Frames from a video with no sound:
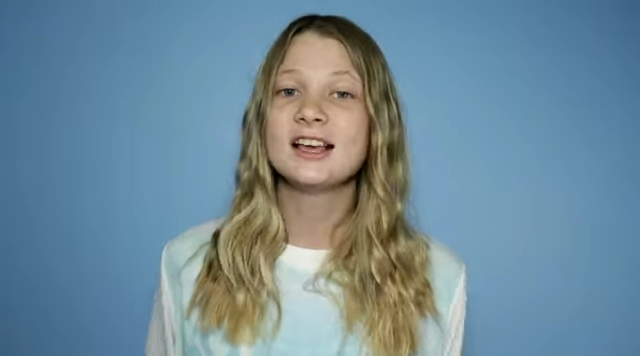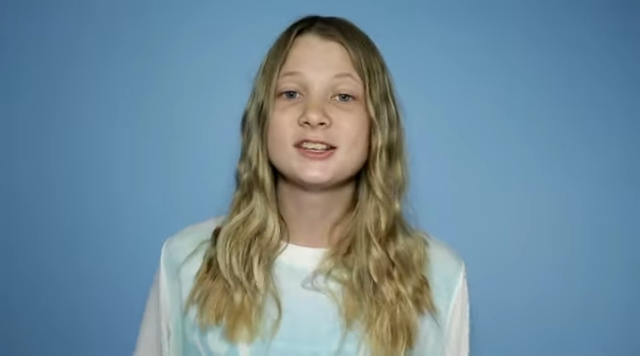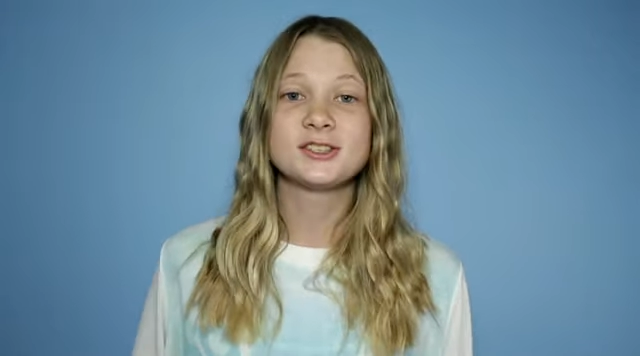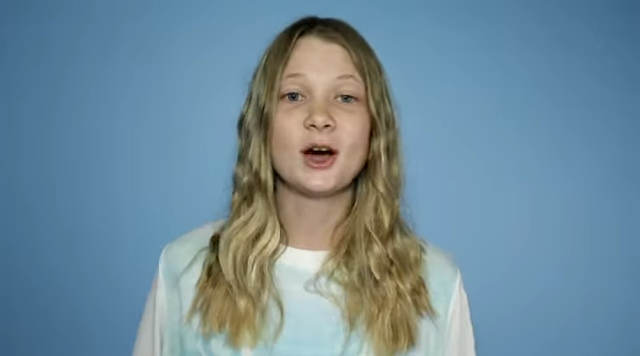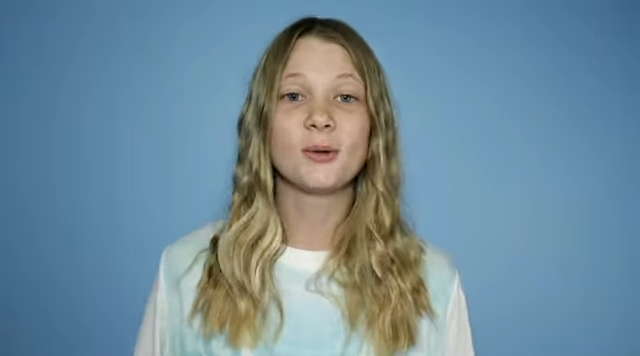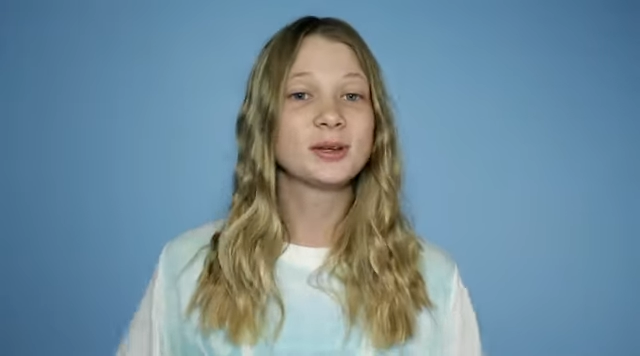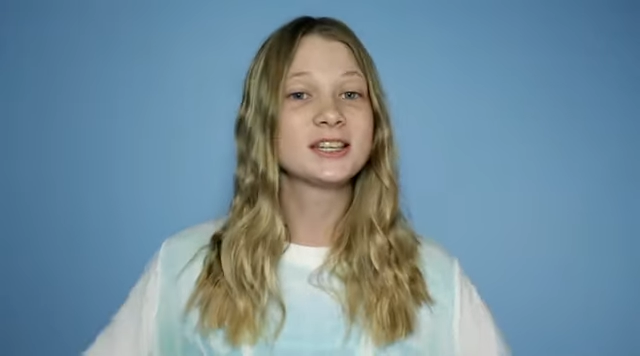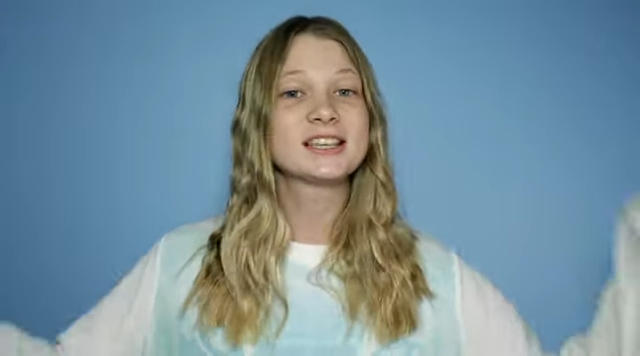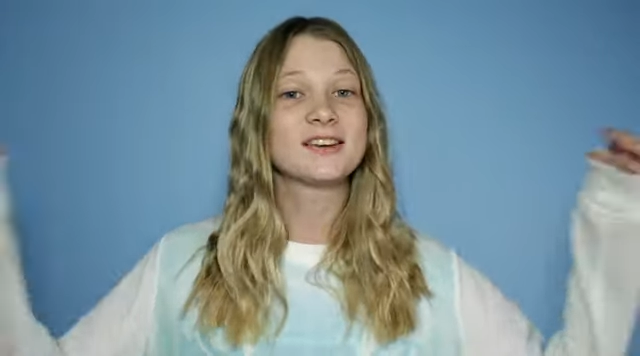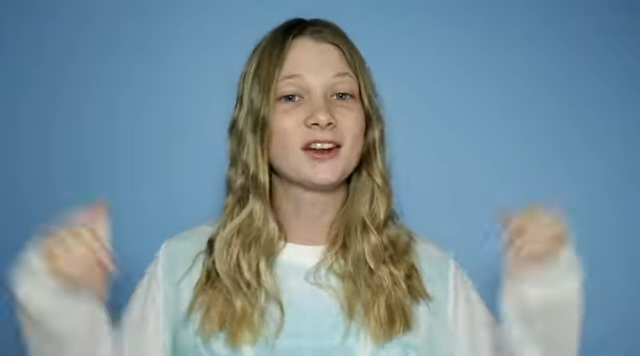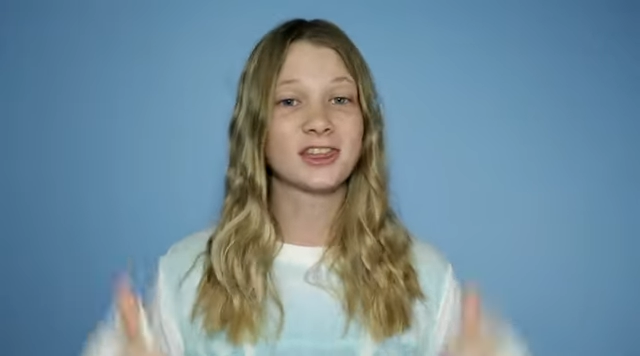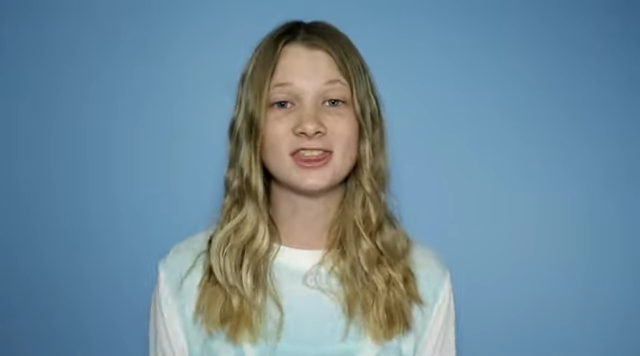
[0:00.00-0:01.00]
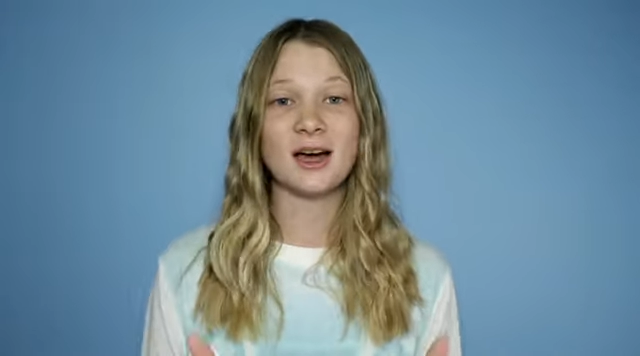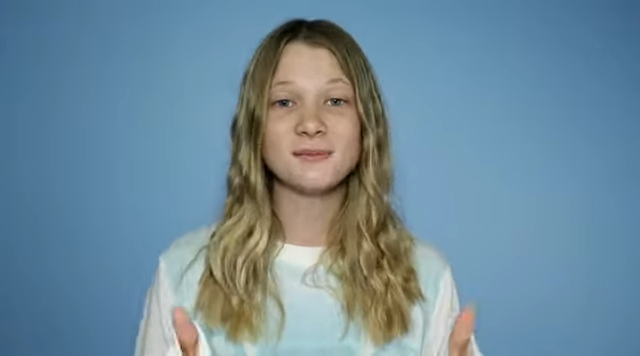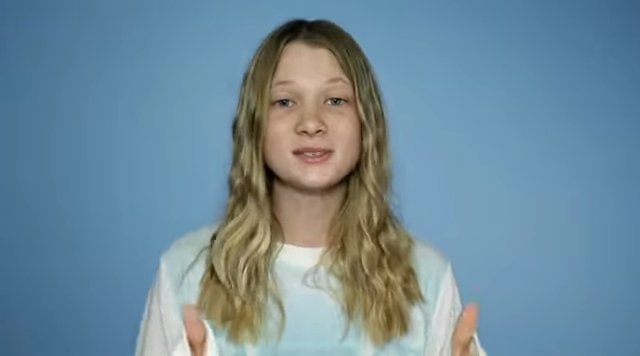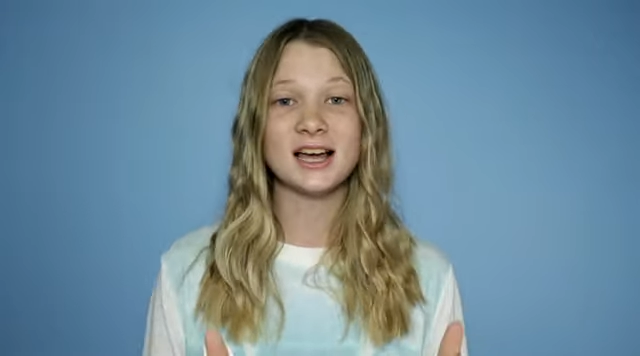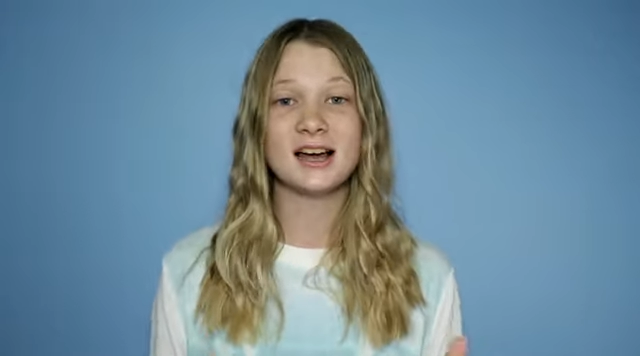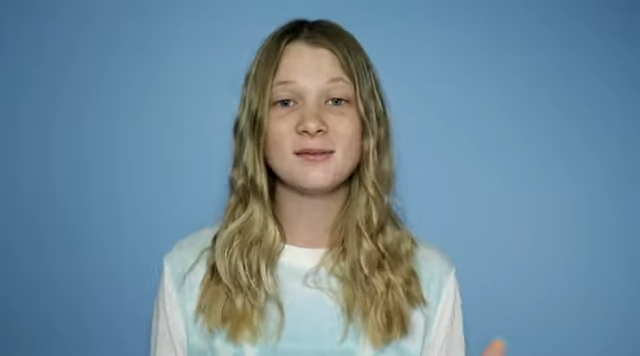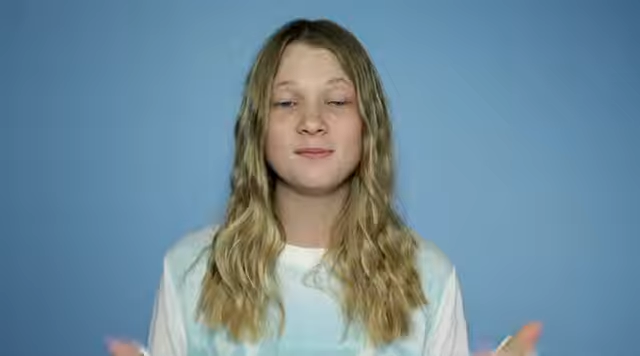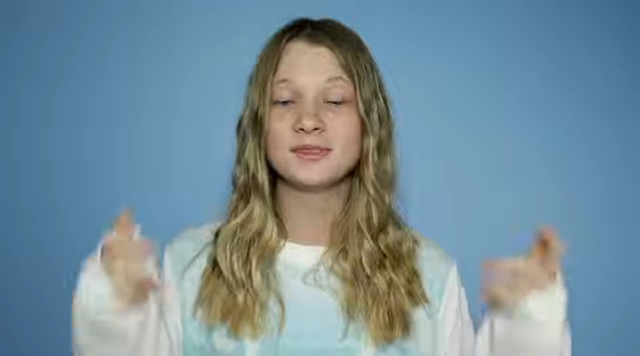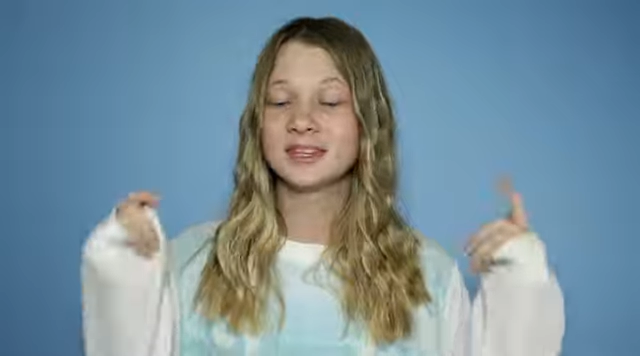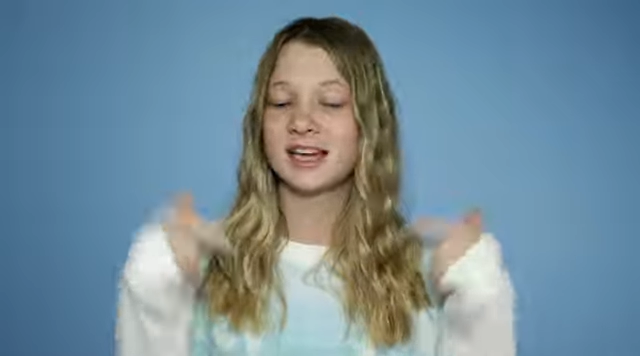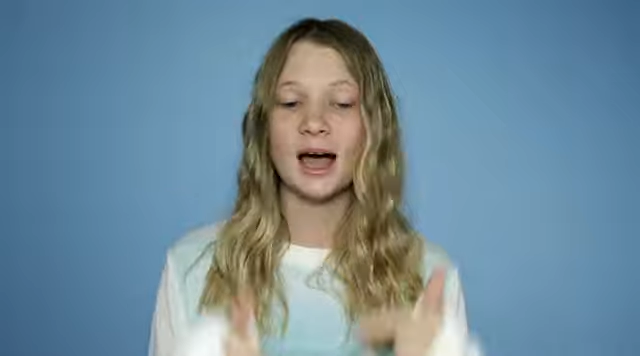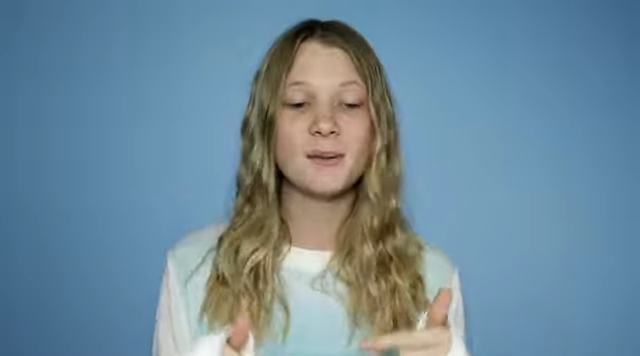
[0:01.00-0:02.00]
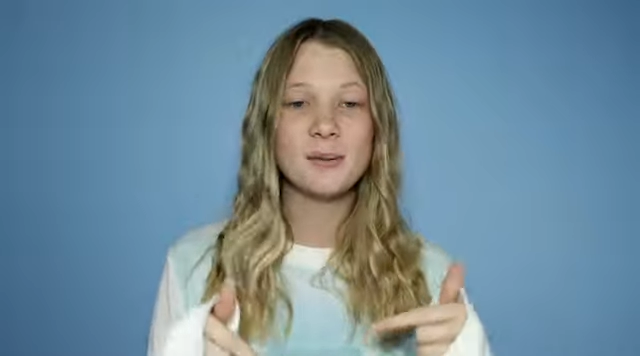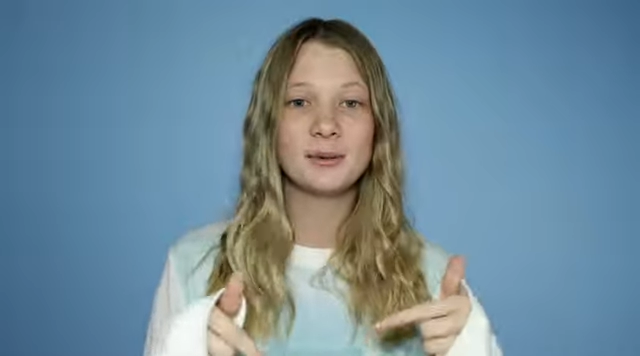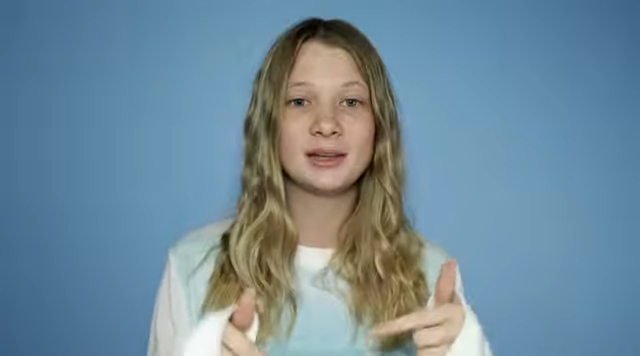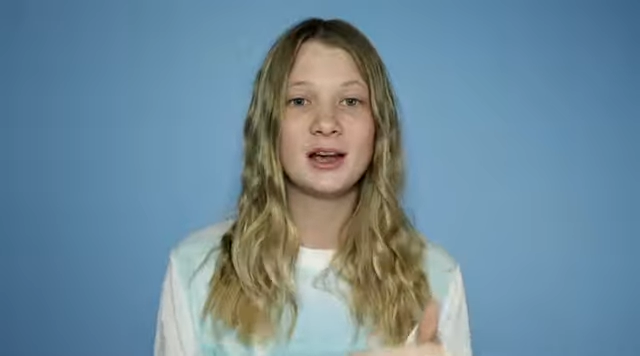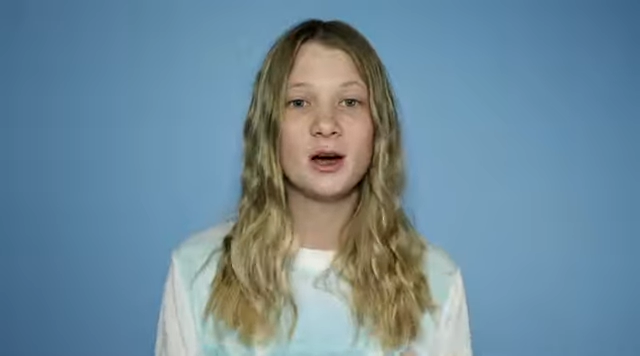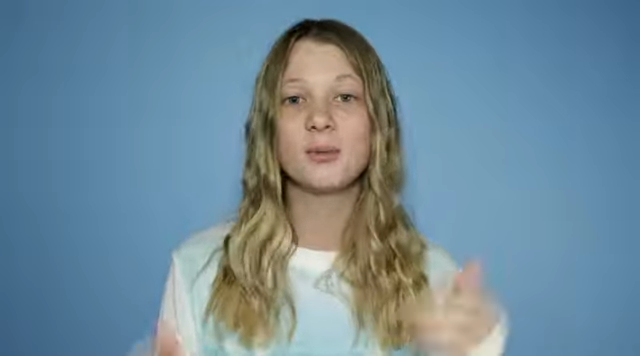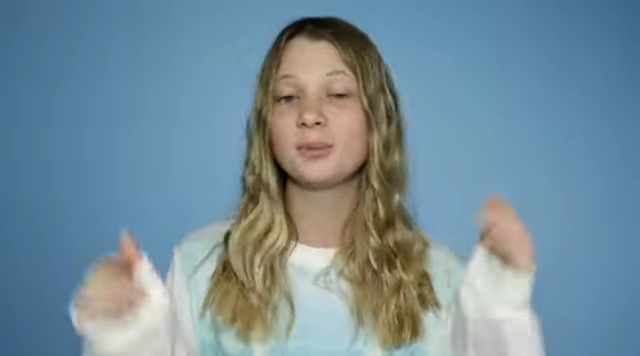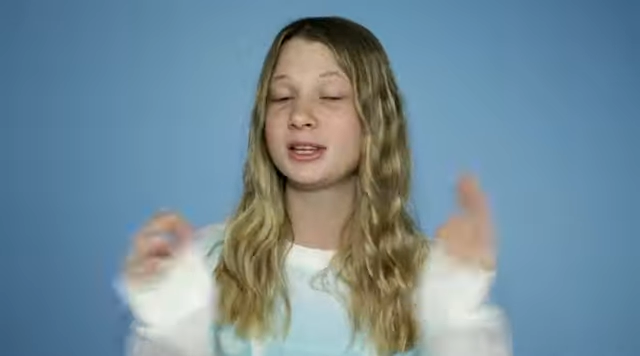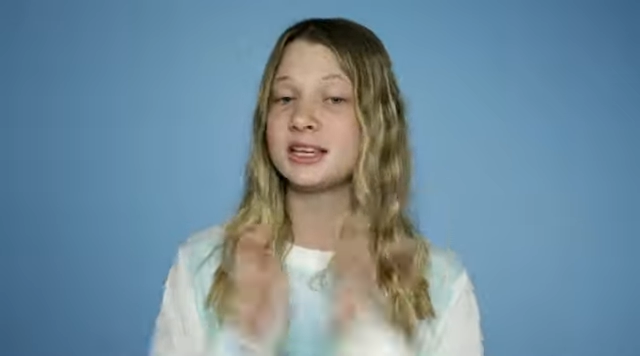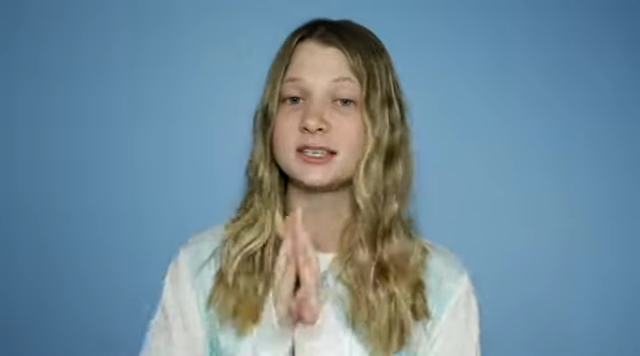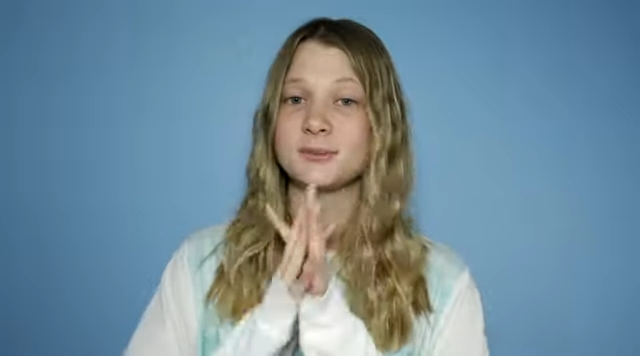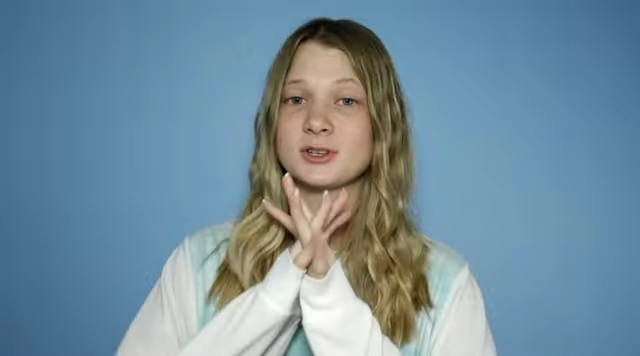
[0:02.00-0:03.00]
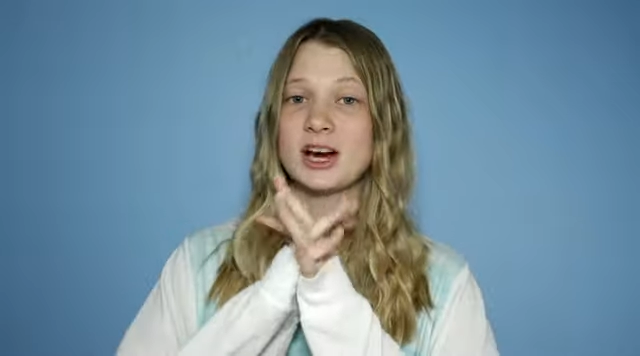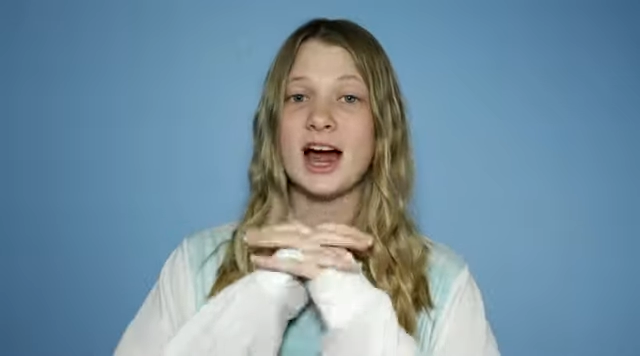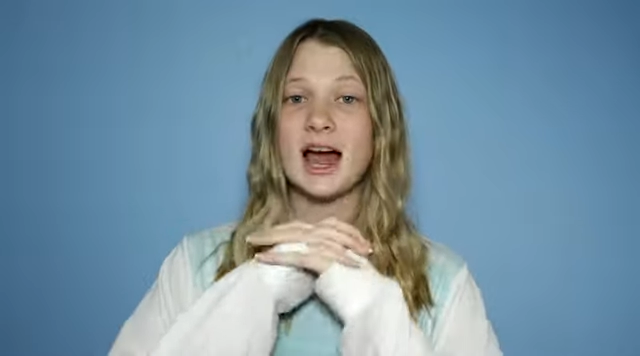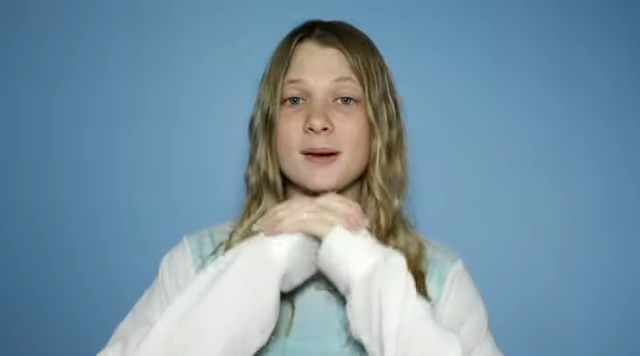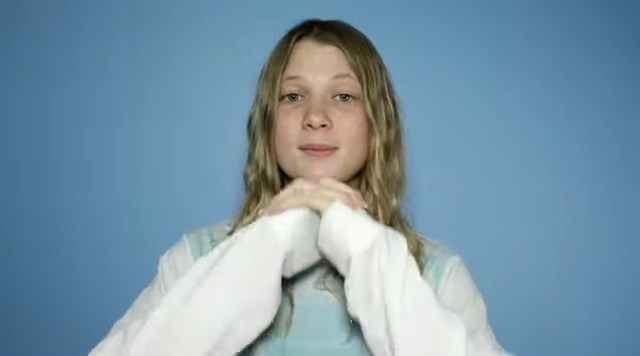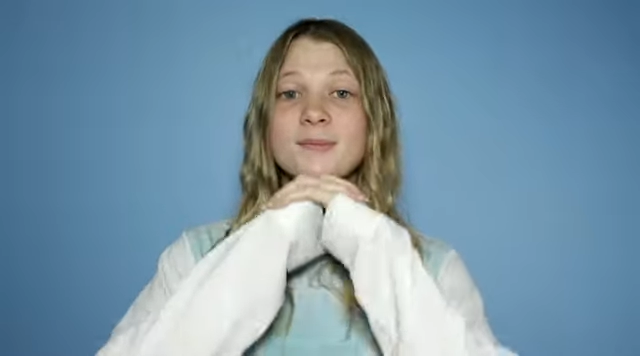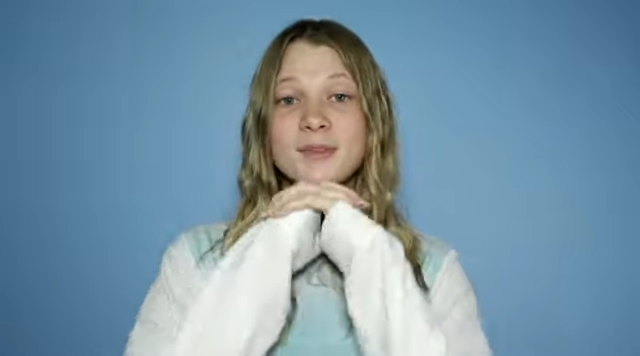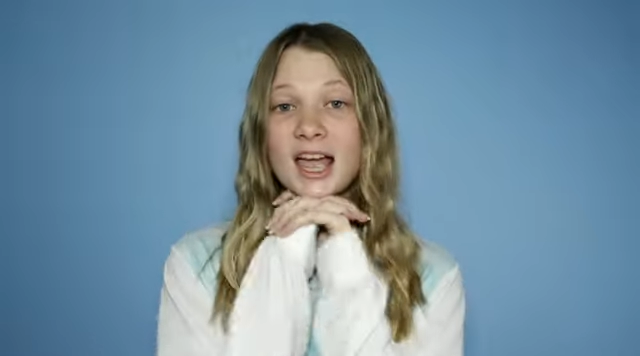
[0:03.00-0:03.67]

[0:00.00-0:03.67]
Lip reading: So please give it a thumbs up, comment below, please subscribe,